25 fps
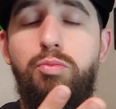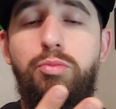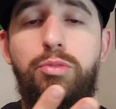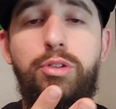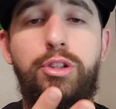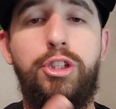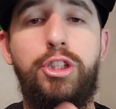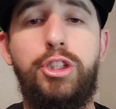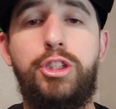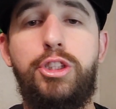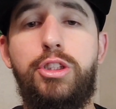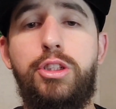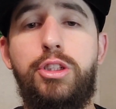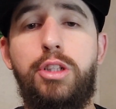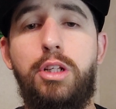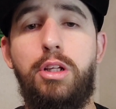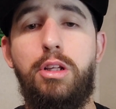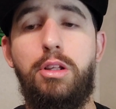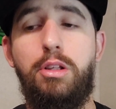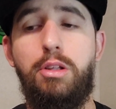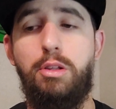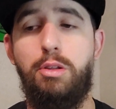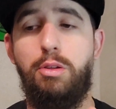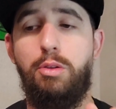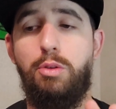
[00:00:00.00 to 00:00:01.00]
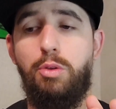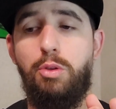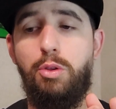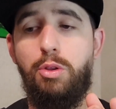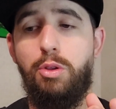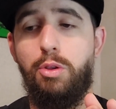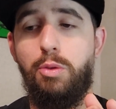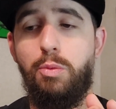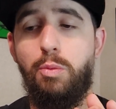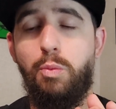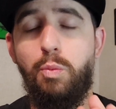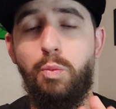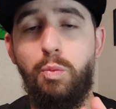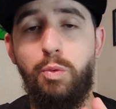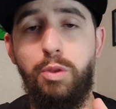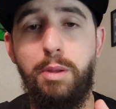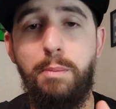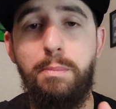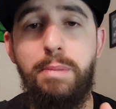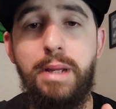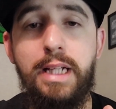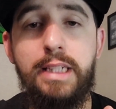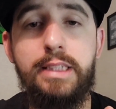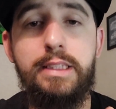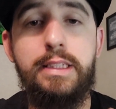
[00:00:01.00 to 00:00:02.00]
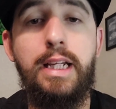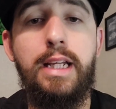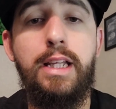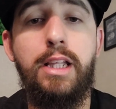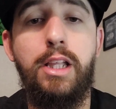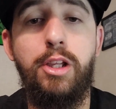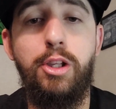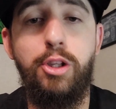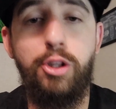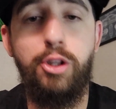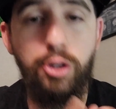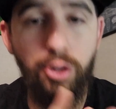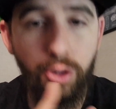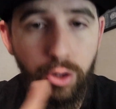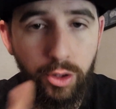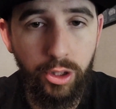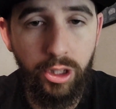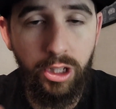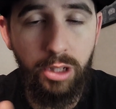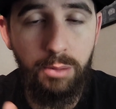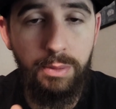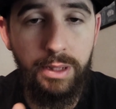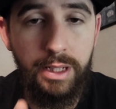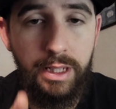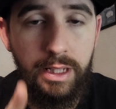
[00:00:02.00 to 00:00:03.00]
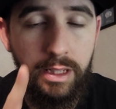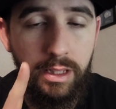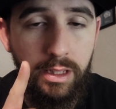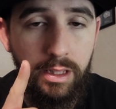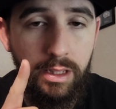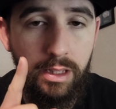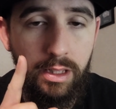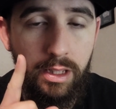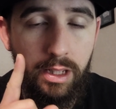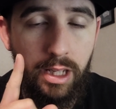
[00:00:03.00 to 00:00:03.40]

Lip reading: Just the best thing that you're going to be